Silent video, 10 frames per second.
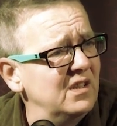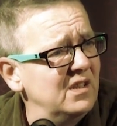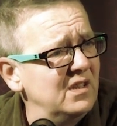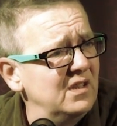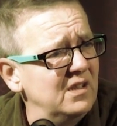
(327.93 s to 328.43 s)

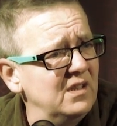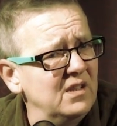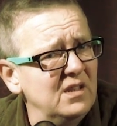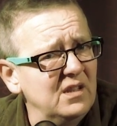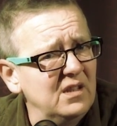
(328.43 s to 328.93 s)

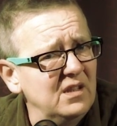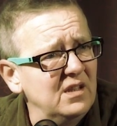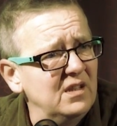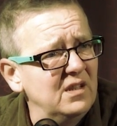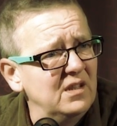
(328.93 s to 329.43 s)

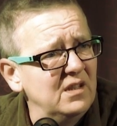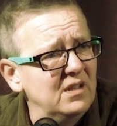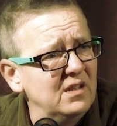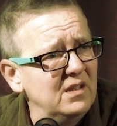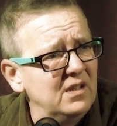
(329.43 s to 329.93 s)

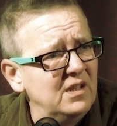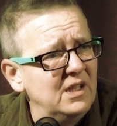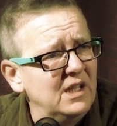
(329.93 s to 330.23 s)
Nothing is said.